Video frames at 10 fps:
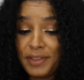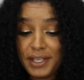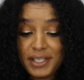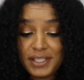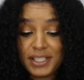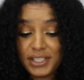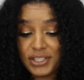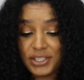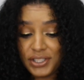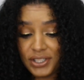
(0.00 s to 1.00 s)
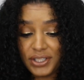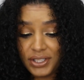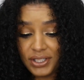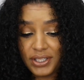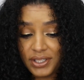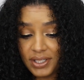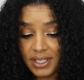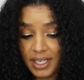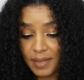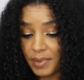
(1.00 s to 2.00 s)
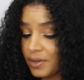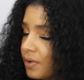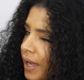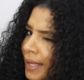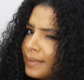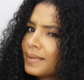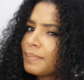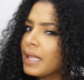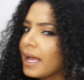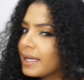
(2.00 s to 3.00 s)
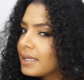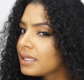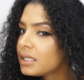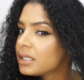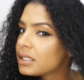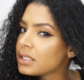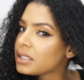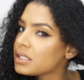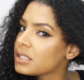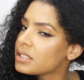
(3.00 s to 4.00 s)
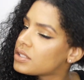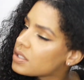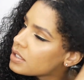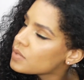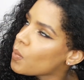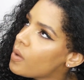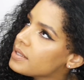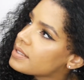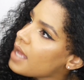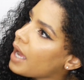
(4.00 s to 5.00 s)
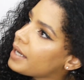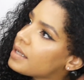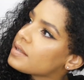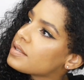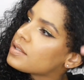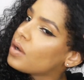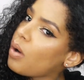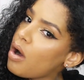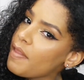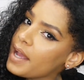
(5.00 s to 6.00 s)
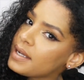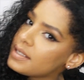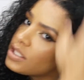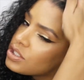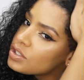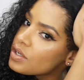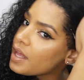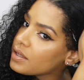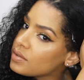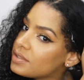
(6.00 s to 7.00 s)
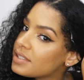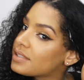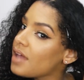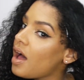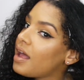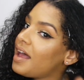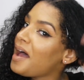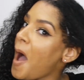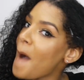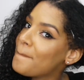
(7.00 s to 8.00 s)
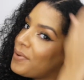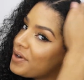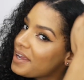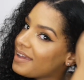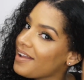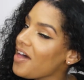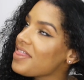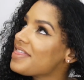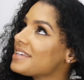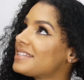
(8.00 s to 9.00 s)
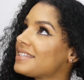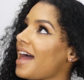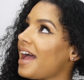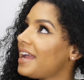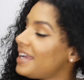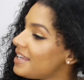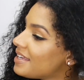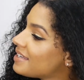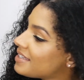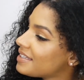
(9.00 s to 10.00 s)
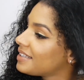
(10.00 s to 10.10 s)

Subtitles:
the conditioner, and I'm gonna go ahead and apply it to this one side. So all that conditioner that you just saw, I'm putting it on this side,